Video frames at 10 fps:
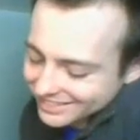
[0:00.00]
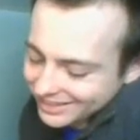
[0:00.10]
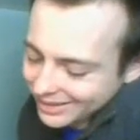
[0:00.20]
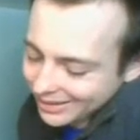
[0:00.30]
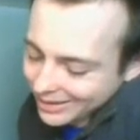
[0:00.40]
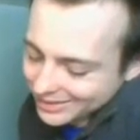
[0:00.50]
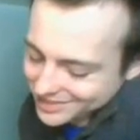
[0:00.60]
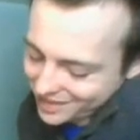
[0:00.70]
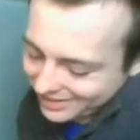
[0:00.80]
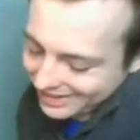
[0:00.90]
Nikoko and
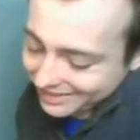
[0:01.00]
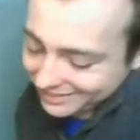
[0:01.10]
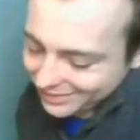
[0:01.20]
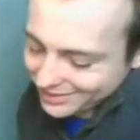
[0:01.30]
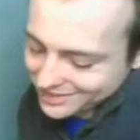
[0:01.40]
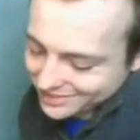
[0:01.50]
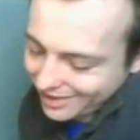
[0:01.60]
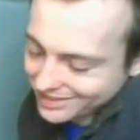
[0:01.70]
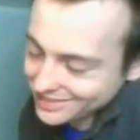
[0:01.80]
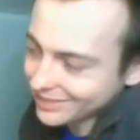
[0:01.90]
Ta again. Lucas and
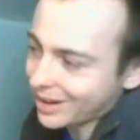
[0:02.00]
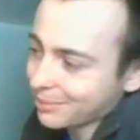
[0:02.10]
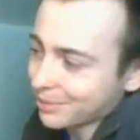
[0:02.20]
Drox still not